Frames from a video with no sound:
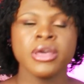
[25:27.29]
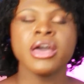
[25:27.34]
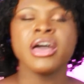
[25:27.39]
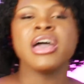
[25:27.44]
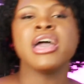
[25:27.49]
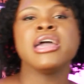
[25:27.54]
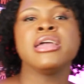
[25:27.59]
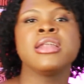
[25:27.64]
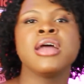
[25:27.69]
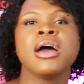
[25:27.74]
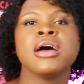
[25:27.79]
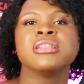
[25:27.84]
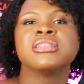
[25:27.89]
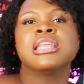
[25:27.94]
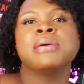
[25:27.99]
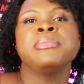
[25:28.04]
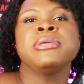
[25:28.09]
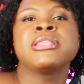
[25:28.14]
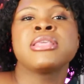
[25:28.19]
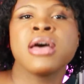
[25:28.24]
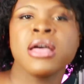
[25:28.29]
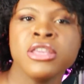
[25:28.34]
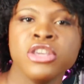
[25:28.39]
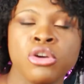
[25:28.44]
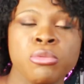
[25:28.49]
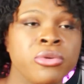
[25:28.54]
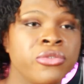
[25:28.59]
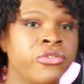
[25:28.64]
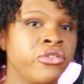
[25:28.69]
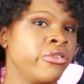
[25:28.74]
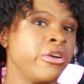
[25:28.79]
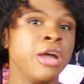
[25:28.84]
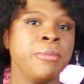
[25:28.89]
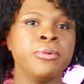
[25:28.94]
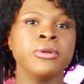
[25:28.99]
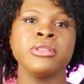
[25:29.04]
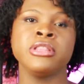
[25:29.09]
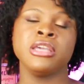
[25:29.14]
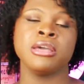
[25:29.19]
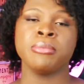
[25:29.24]
And let me tell you, before I
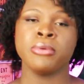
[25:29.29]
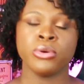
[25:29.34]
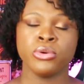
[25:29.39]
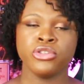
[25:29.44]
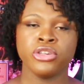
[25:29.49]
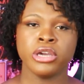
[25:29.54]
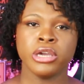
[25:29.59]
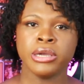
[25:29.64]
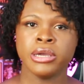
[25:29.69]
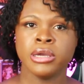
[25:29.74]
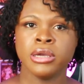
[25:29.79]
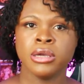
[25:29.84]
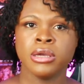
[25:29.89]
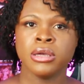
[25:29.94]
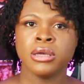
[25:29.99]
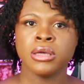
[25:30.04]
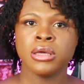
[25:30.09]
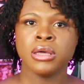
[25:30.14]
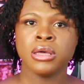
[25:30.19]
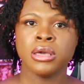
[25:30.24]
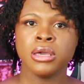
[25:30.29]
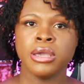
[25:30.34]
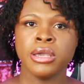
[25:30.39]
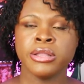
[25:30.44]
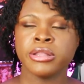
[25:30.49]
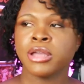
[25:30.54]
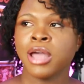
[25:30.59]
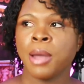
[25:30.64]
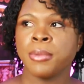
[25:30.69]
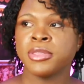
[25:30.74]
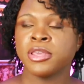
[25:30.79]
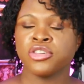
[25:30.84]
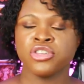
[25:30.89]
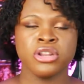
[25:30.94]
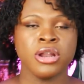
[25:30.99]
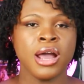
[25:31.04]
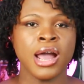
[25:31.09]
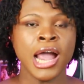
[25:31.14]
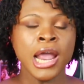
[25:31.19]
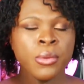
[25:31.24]
put the emoji in the comment
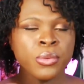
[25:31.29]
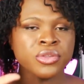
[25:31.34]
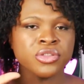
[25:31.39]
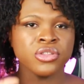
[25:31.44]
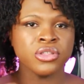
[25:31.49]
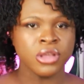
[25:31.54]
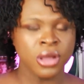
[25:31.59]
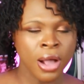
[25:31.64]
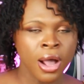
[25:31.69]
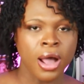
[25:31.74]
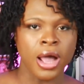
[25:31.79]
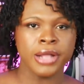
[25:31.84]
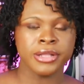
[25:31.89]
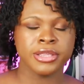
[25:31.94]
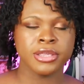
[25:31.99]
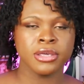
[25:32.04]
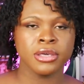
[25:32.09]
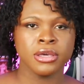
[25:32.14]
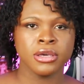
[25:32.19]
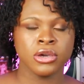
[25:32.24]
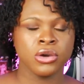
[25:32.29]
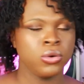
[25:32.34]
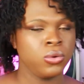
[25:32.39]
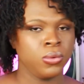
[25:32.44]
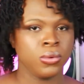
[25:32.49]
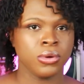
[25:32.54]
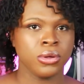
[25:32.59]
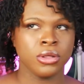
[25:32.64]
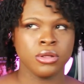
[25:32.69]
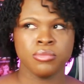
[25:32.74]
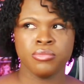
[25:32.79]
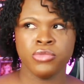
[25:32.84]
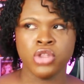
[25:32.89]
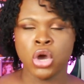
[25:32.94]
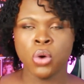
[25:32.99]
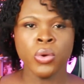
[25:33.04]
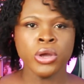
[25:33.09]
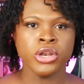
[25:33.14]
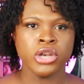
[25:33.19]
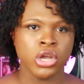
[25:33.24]
section, I was not cool.
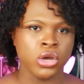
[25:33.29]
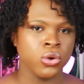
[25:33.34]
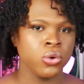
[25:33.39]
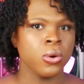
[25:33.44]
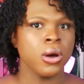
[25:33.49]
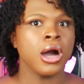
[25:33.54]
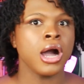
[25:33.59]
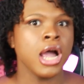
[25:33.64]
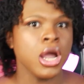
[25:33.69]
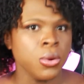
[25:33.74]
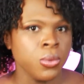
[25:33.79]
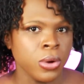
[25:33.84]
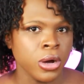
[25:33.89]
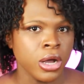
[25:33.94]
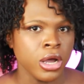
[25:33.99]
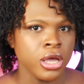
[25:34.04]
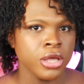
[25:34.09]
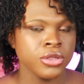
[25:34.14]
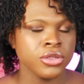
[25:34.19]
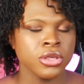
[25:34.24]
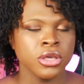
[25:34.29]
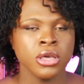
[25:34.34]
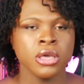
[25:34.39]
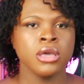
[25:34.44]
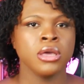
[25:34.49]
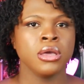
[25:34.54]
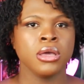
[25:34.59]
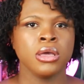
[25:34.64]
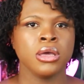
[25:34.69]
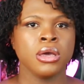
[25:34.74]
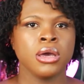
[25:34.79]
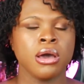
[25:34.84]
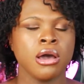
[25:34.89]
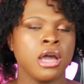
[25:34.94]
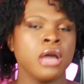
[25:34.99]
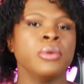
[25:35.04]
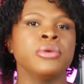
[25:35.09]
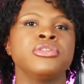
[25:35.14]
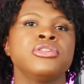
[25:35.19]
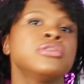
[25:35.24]
No one knew who I was.
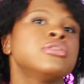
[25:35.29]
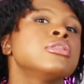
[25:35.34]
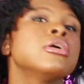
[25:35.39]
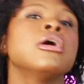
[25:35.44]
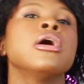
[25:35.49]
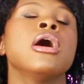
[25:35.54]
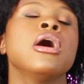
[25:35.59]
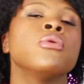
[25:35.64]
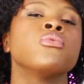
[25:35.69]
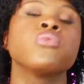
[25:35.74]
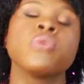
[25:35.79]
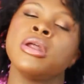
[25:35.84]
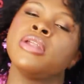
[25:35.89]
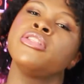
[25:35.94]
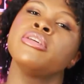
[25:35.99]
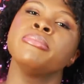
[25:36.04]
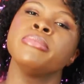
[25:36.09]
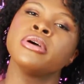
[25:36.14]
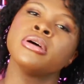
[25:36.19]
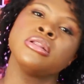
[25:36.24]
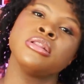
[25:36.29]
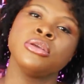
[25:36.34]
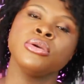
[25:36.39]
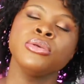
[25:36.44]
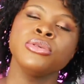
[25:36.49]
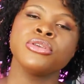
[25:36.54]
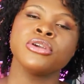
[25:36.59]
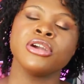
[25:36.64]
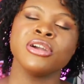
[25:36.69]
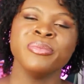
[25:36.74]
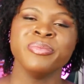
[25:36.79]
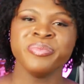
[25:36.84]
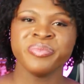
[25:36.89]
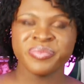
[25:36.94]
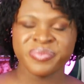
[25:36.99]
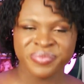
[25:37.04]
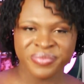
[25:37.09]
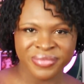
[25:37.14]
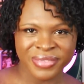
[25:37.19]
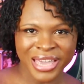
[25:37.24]
I was just a run-of-the-mill loser.
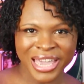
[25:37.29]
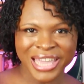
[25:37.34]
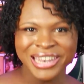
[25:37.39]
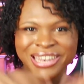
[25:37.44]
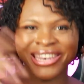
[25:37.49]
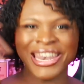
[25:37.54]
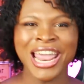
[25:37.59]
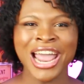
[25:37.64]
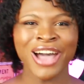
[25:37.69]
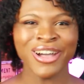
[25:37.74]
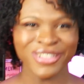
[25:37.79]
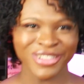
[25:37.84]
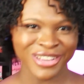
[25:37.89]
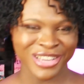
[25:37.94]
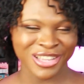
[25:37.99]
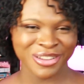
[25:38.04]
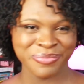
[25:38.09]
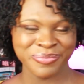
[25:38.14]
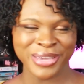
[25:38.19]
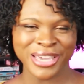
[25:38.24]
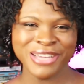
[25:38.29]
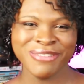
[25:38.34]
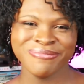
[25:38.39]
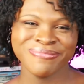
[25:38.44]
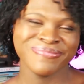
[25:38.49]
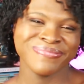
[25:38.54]
And now look at me.